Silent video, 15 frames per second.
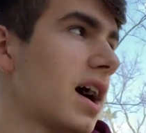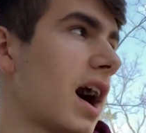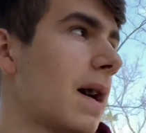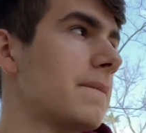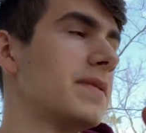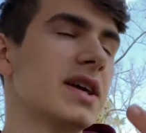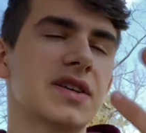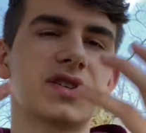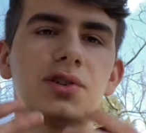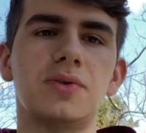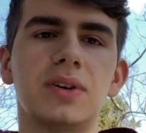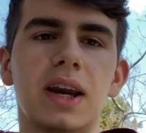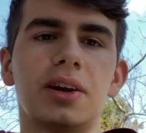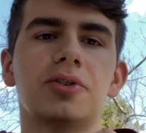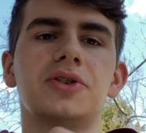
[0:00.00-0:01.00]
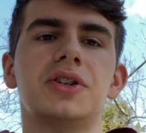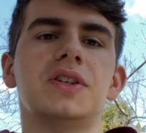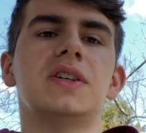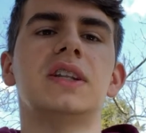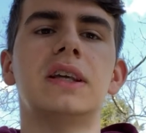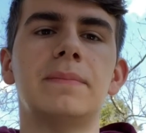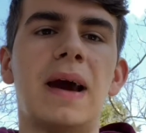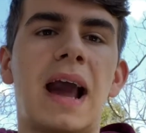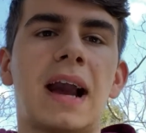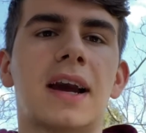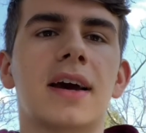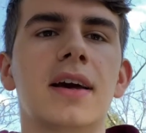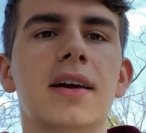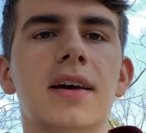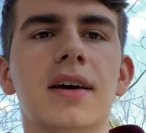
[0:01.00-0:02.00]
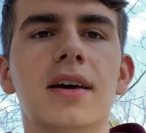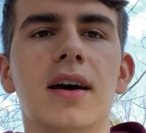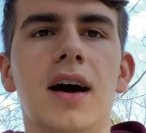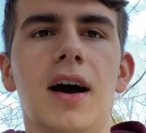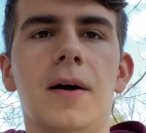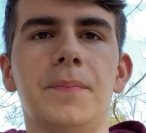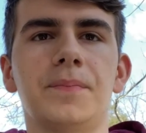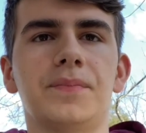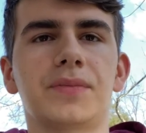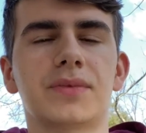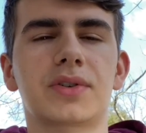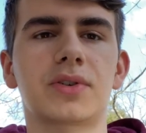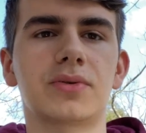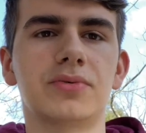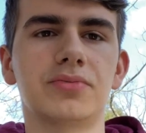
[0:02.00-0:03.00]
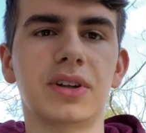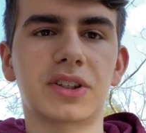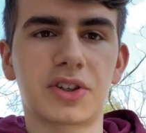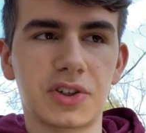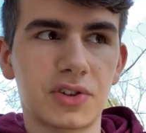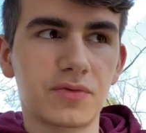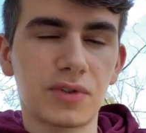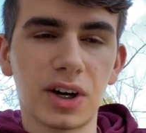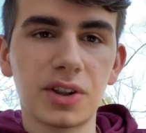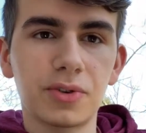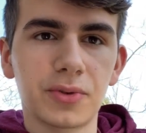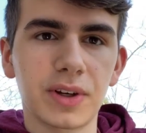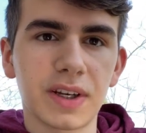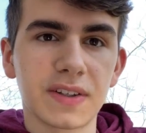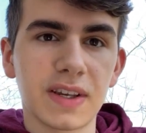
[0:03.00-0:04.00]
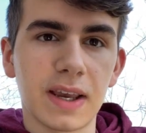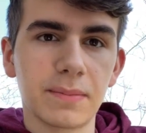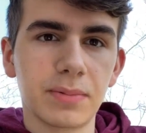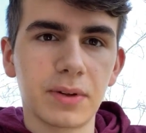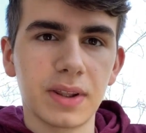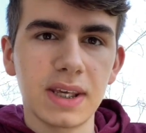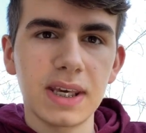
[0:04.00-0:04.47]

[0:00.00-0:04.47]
obvious and you get your GCD back. So let's just run through an example. The